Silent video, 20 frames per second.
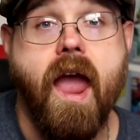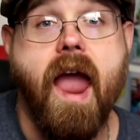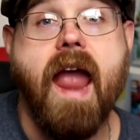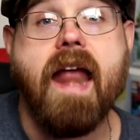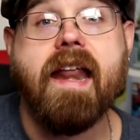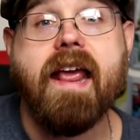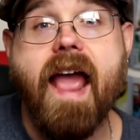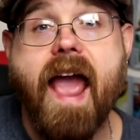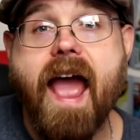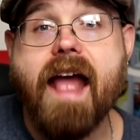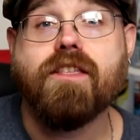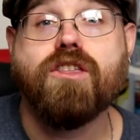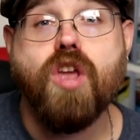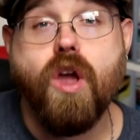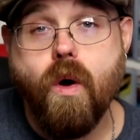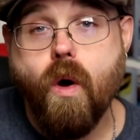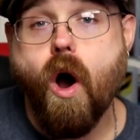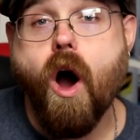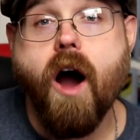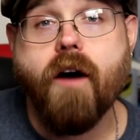and he had
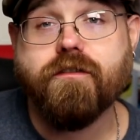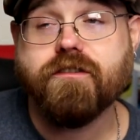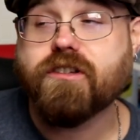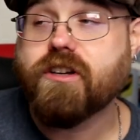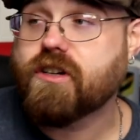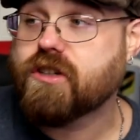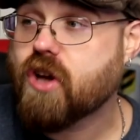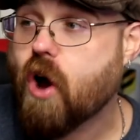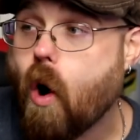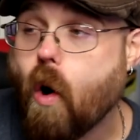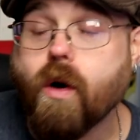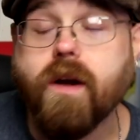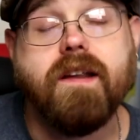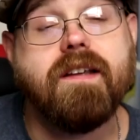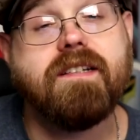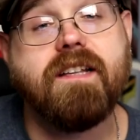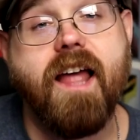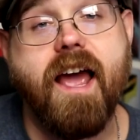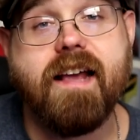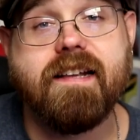two officers holding
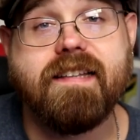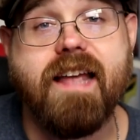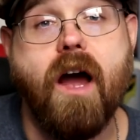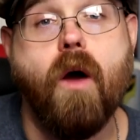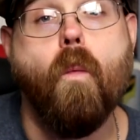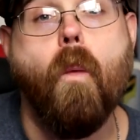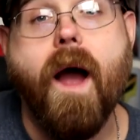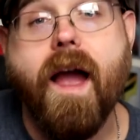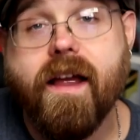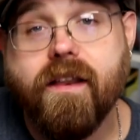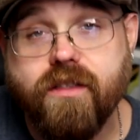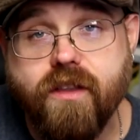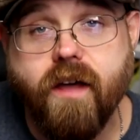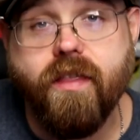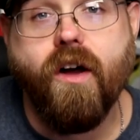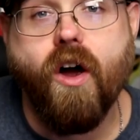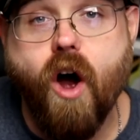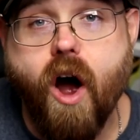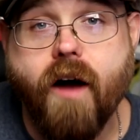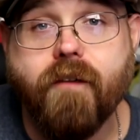his legs down while
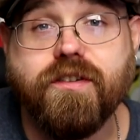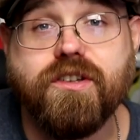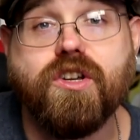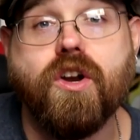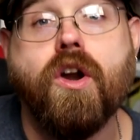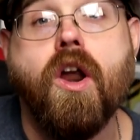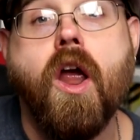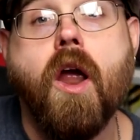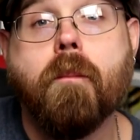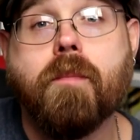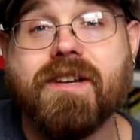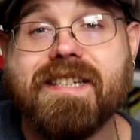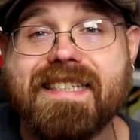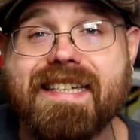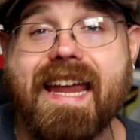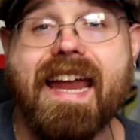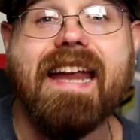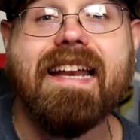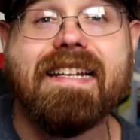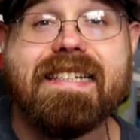another officer
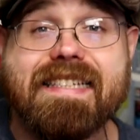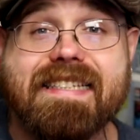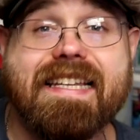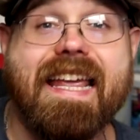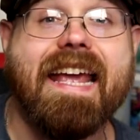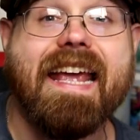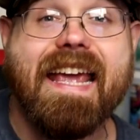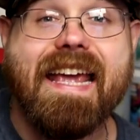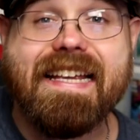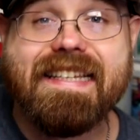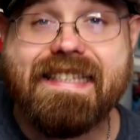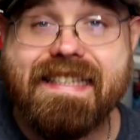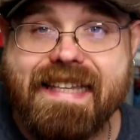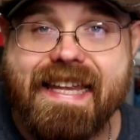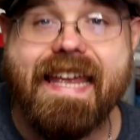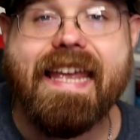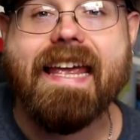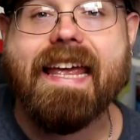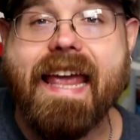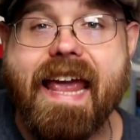proceeded to stick his
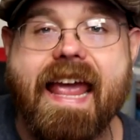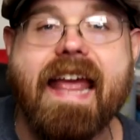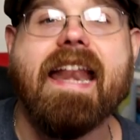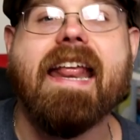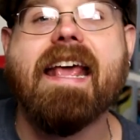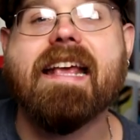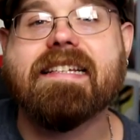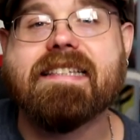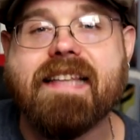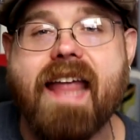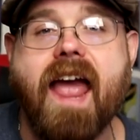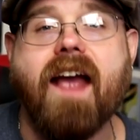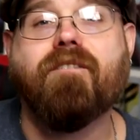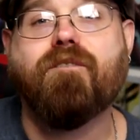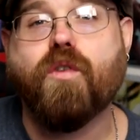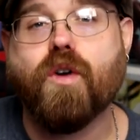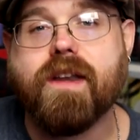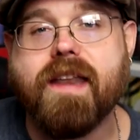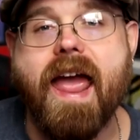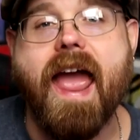knee in his
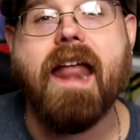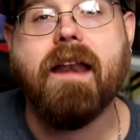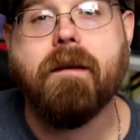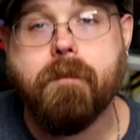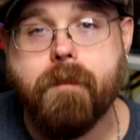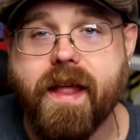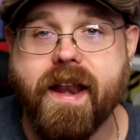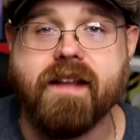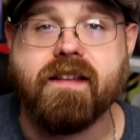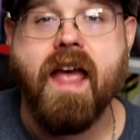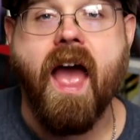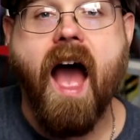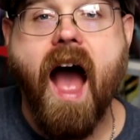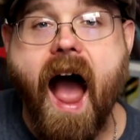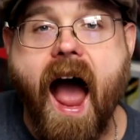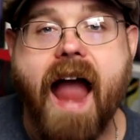neck for 10 minutes.